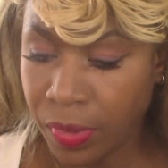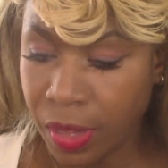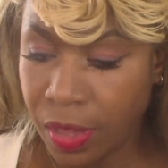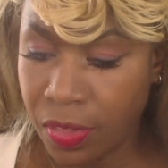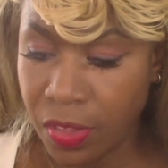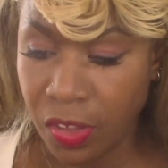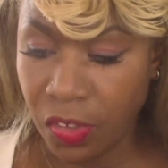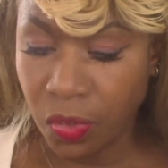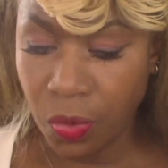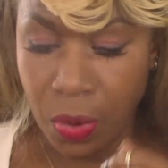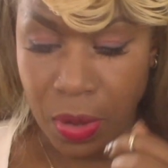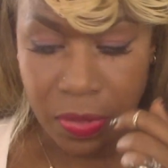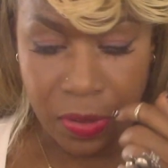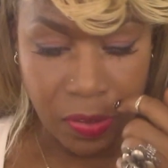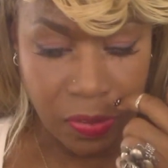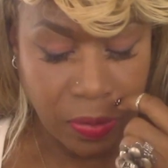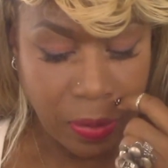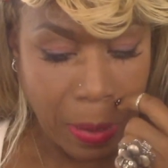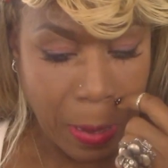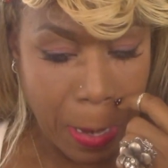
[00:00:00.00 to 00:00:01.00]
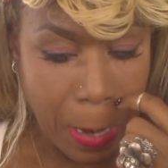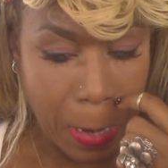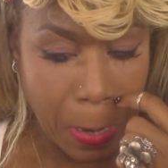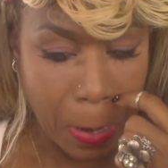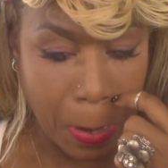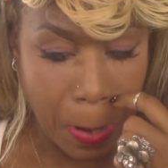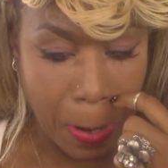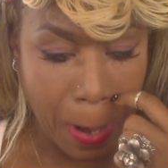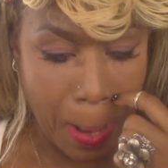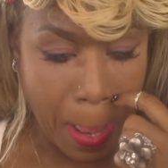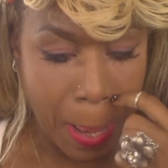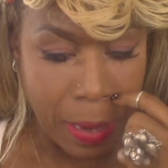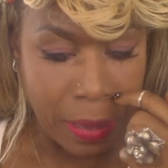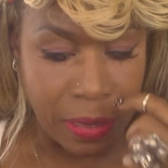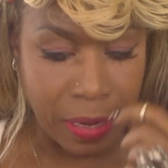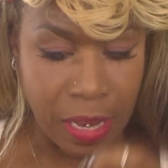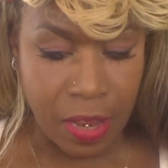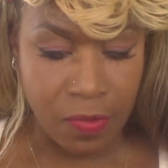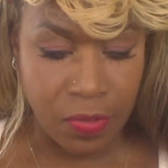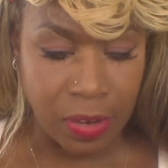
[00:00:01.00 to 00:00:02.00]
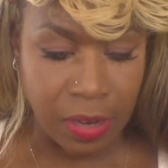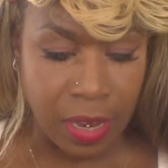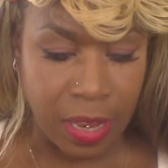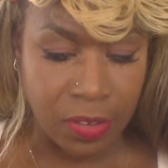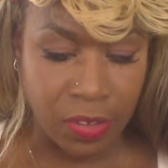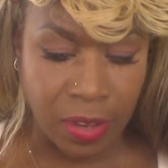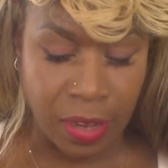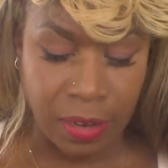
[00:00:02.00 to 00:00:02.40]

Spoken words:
This one, this color, I love a lot.